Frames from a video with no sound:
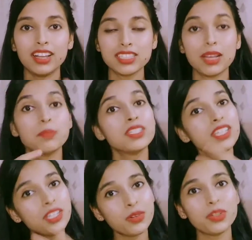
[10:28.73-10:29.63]

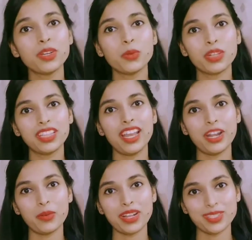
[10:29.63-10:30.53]
substituted with the
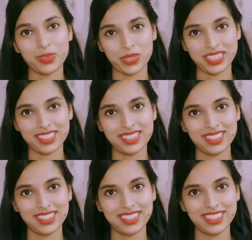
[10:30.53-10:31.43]
advanced ones.
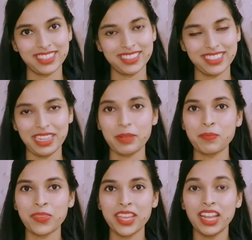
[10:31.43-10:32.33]

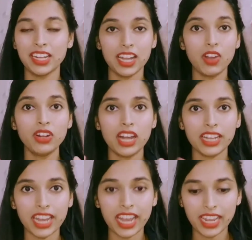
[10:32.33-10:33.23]
See, now
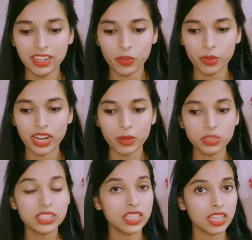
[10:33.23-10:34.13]
again when I
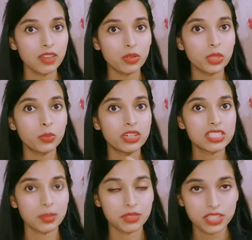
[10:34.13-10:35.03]
was thinking for the word
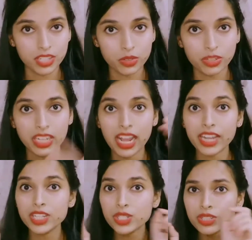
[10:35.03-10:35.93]
substituted,
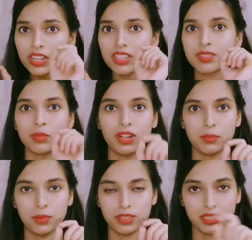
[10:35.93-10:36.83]
I took a small
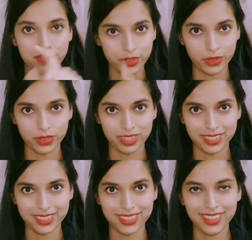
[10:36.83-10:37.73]
pause, if you
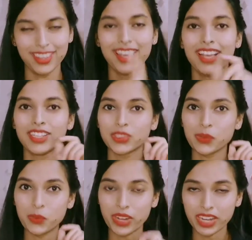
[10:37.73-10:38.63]
notice.
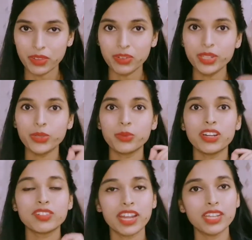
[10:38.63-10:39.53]
So whenever you
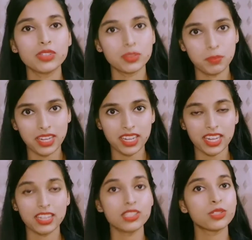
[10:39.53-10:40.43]
are trying to speak
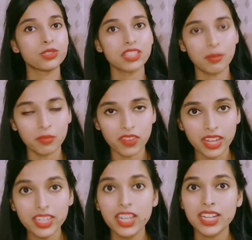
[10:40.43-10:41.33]
English to
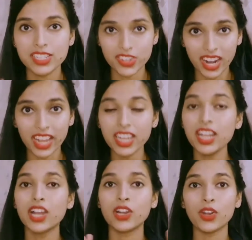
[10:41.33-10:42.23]
someone,
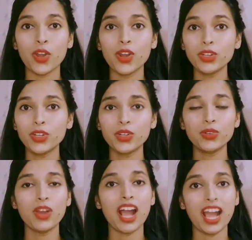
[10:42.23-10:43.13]
try not
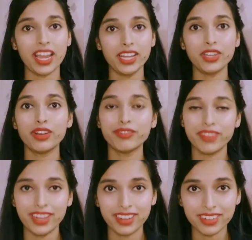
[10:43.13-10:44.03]
to hide your
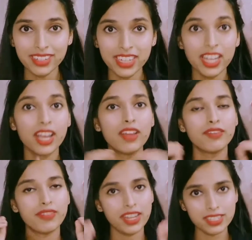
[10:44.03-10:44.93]
failure,
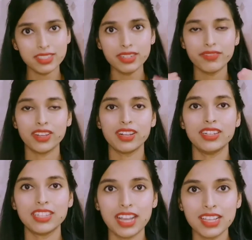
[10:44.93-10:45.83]
face the
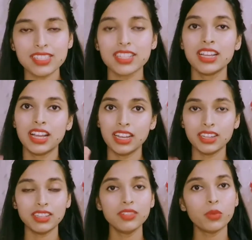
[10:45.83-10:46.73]
difficult tasks,
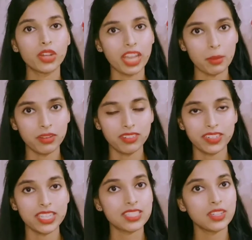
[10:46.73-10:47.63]
learn
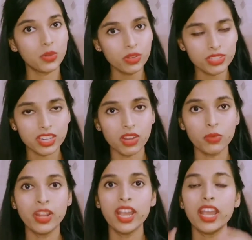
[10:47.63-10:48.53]
vocabularies, note
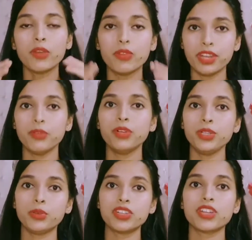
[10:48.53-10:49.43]
down, and whenever
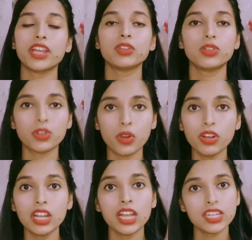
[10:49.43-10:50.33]
you are trying to
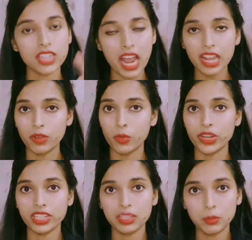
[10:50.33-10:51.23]
talk, try
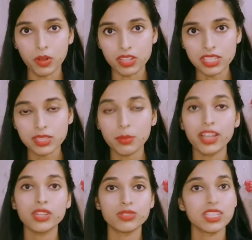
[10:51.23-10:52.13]
avoiding the pauses
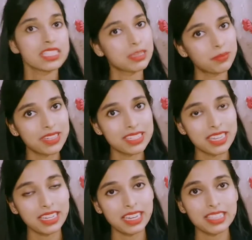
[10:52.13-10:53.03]
by using simpler
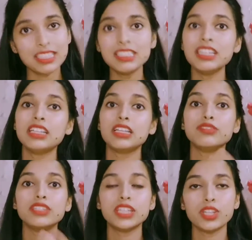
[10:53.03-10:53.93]
sentences and
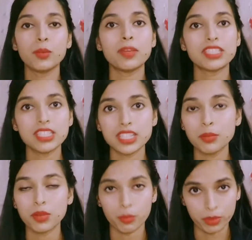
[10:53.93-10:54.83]
delivering your message in
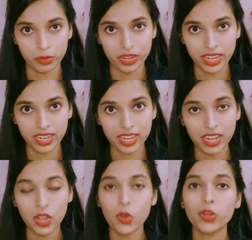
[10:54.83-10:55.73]
a proper way.
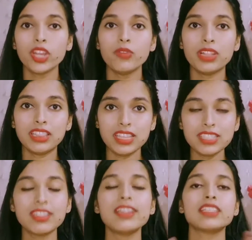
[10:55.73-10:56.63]
Okay, with
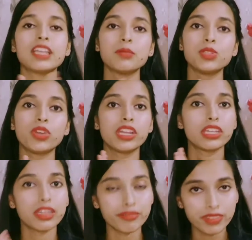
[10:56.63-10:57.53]
these 3 steps, you
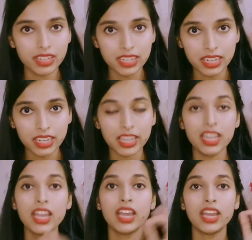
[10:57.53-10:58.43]
can definitely
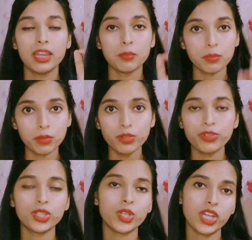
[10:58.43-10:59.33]
improve
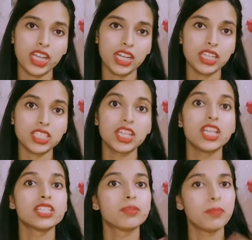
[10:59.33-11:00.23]
with your English
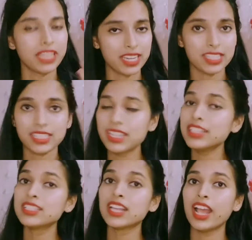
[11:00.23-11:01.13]
speaking skills,